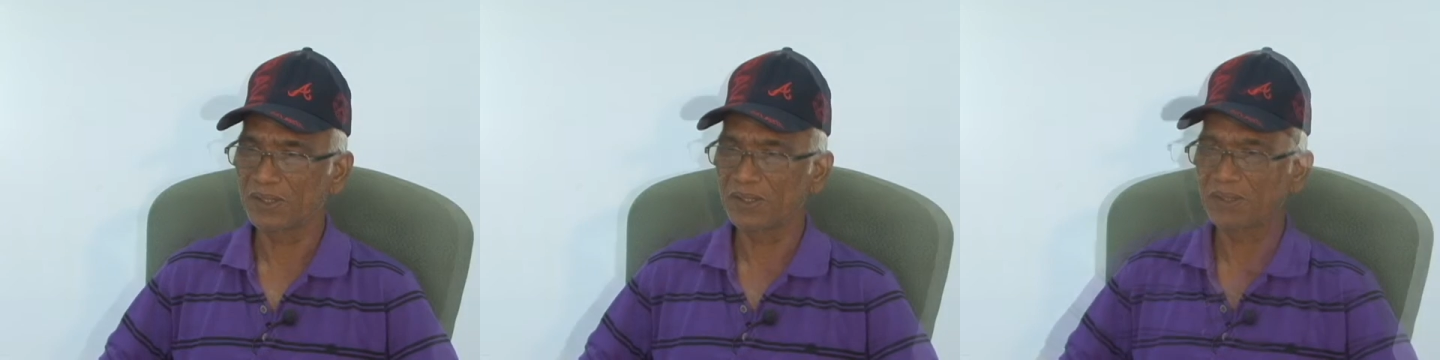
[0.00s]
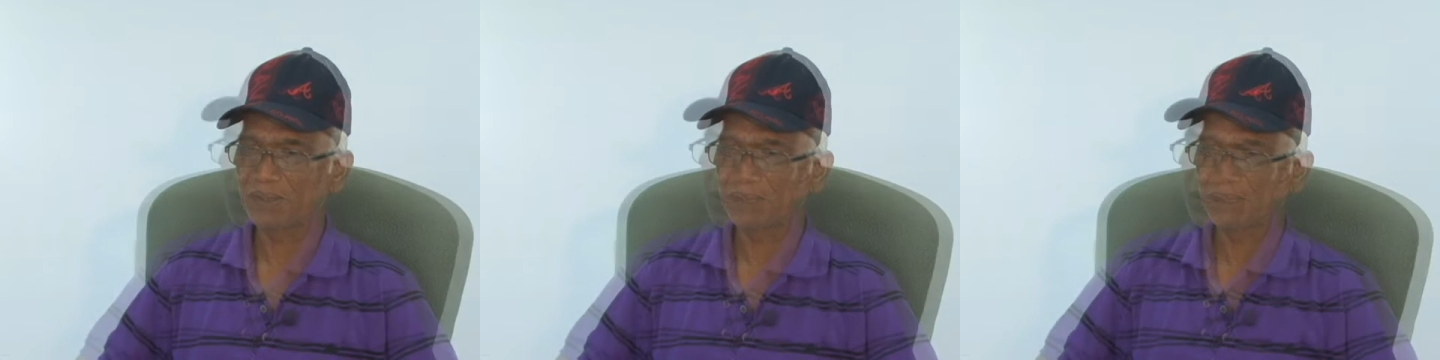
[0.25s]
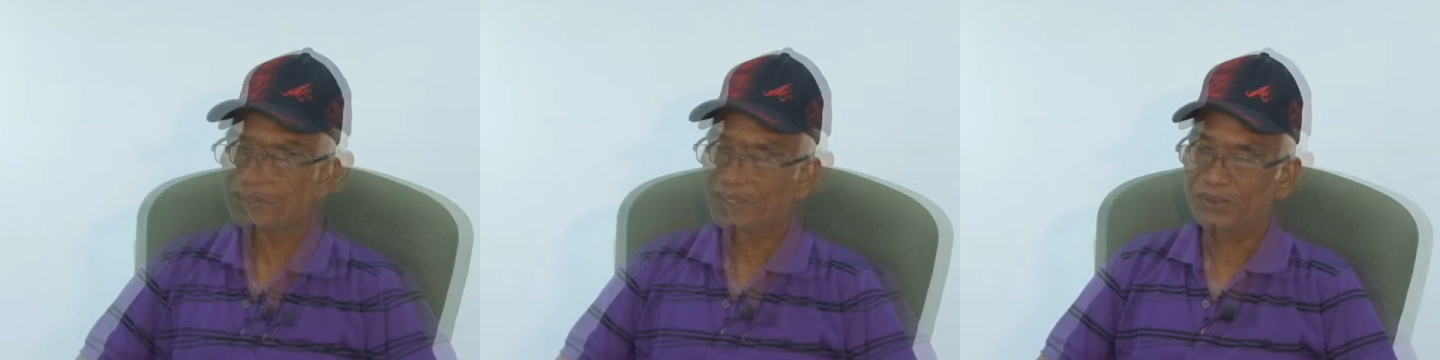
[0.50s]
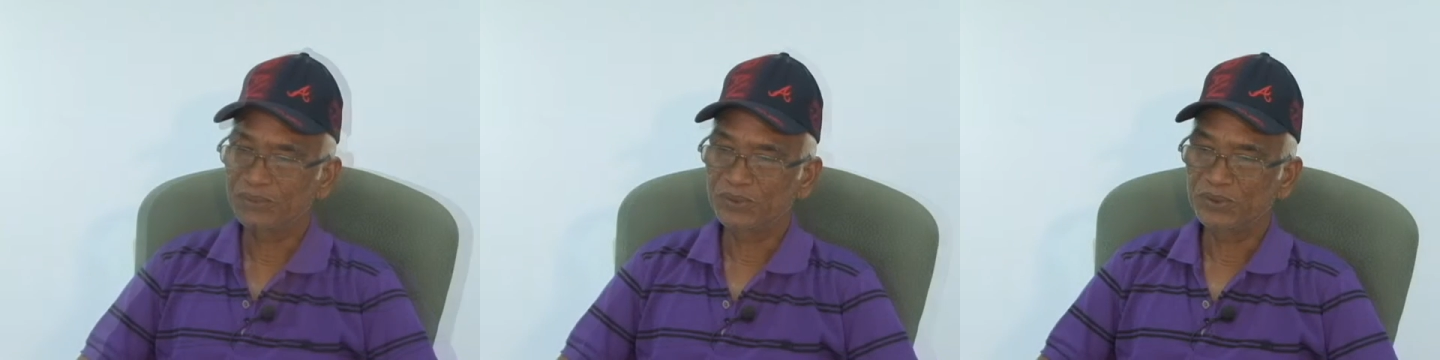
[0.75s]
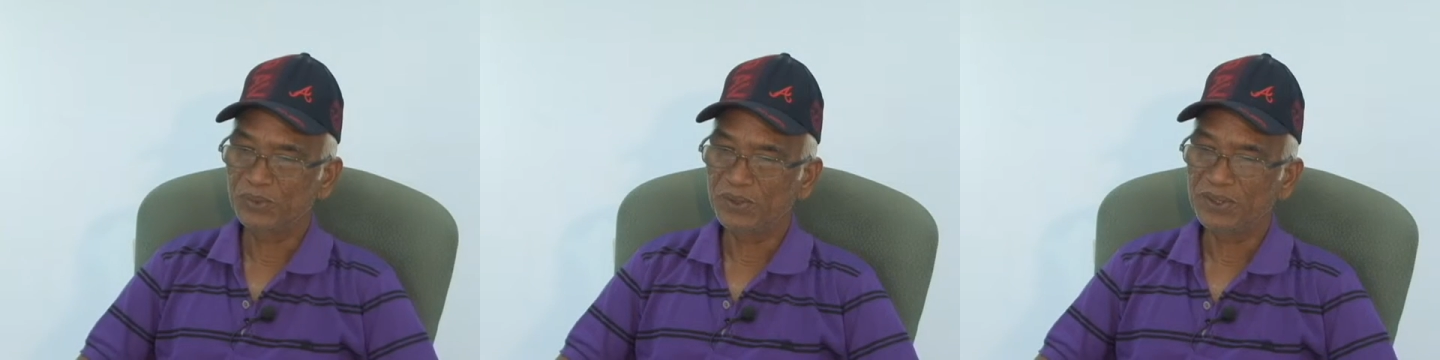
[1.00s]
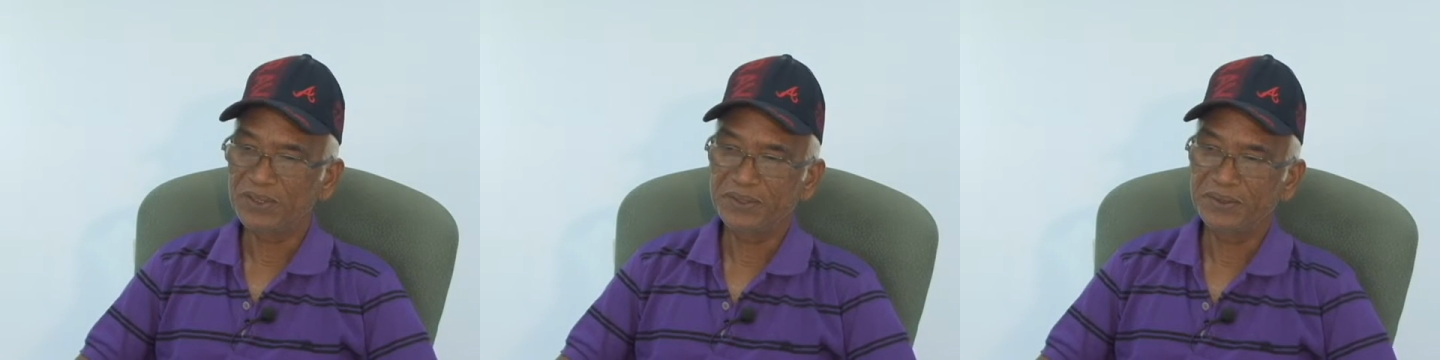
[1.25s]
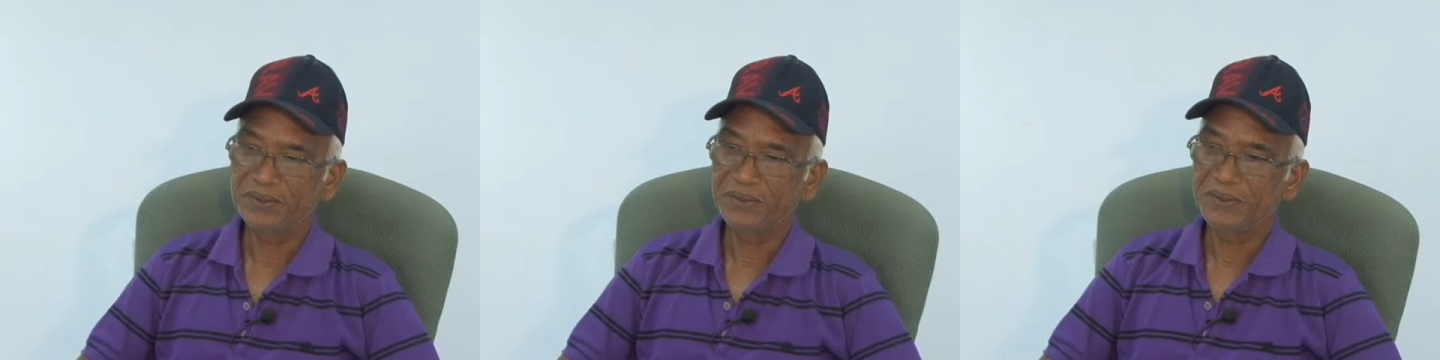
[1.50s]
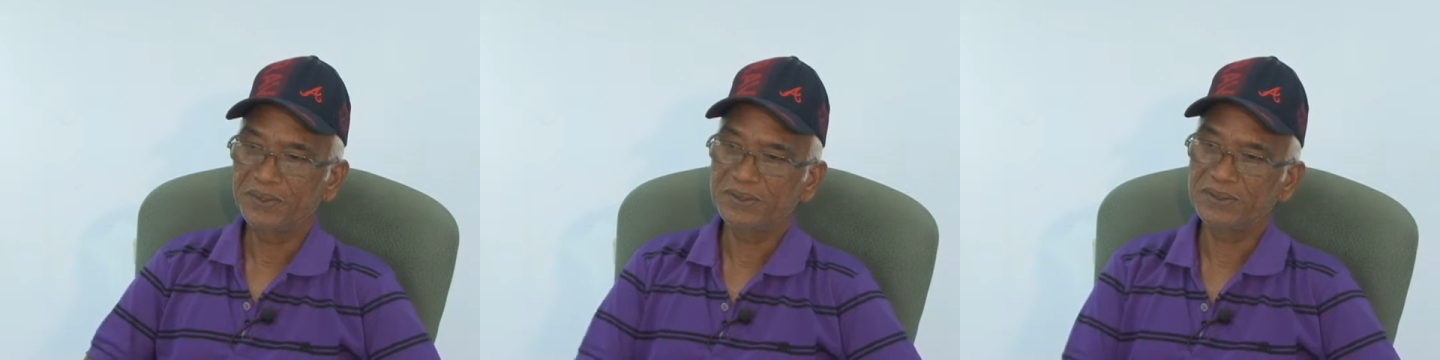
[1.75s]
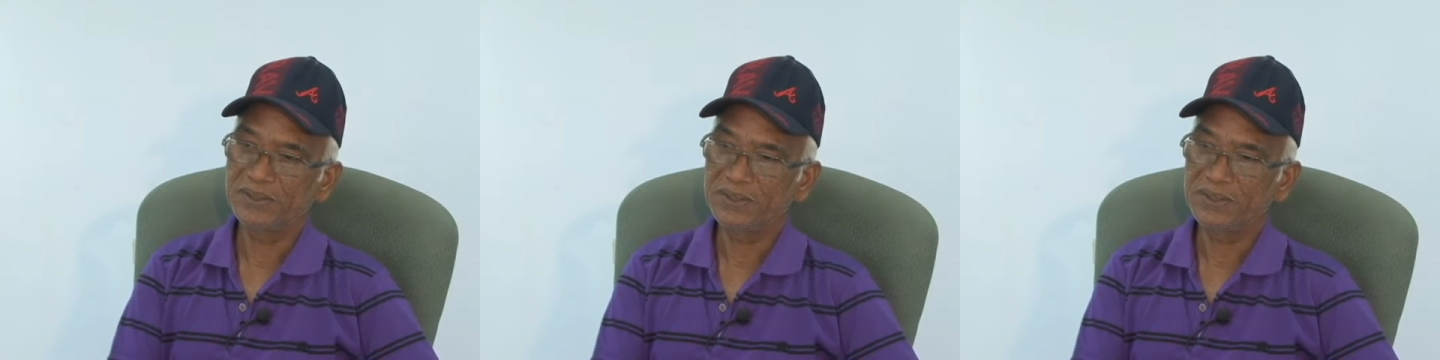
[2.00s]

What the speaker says: Well, that was one of the greatest